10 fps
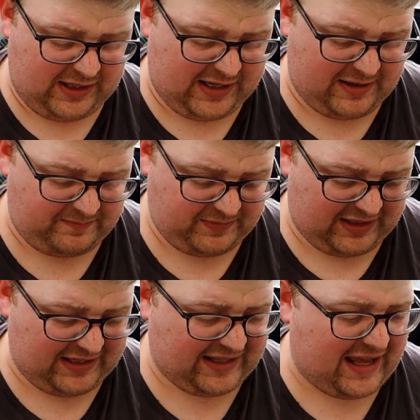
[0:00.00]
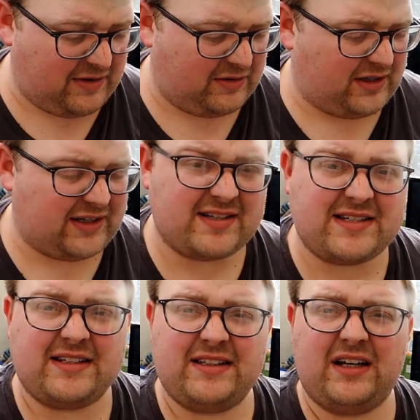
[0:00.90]
and again, like I
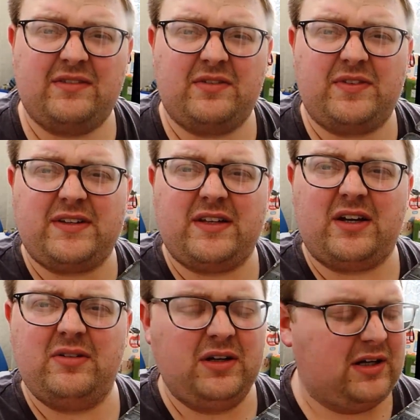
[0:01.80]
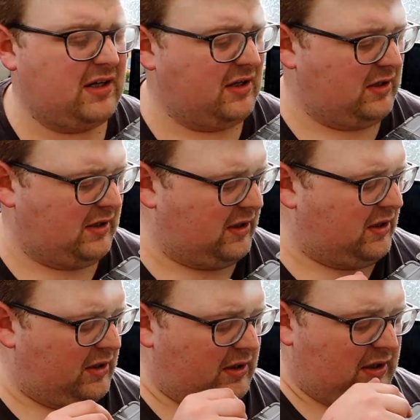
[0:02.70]
said in that other video,
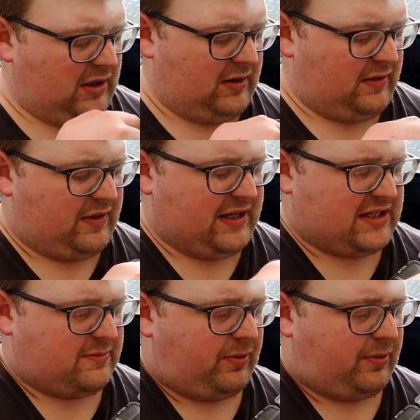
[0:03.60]
this